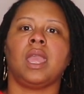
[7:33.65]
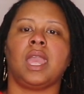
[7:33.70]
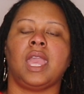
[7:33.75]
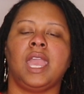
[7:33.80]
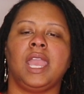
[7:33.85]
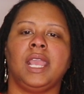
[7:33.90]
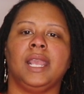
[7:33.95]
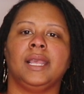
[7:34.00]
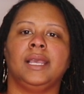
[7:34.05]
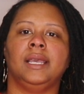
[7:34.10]

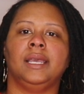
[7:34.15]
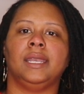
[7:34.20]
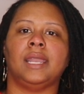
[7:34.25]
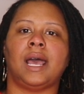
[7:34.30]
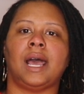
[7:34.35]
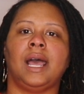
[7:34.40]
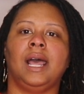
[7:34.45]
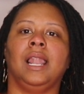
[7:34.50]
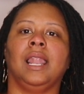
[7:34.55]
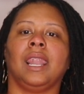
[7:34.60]
And
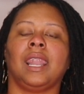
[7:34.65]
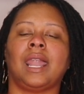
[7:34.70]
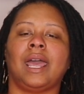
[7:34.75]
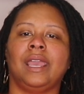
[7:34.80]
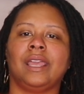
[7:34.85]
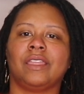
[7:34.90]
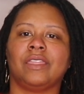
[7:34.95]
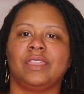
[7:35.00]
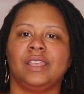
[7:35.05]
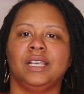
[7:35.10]
I
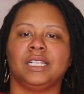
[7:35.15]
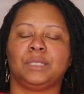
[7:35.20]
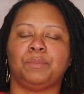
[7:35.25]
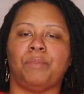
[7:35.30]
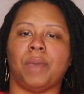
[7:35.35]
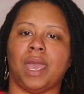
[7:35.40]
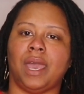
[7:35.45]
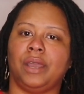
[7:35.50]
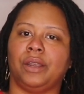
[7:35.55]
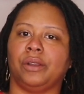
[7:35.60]
like this
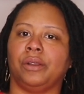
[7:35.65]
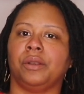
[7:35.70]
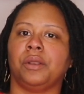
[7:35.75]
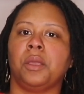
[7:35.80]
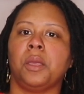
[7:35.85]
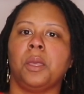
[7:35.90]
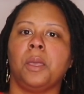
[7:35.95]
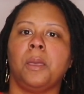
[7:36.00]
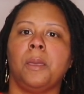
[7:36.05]
pattern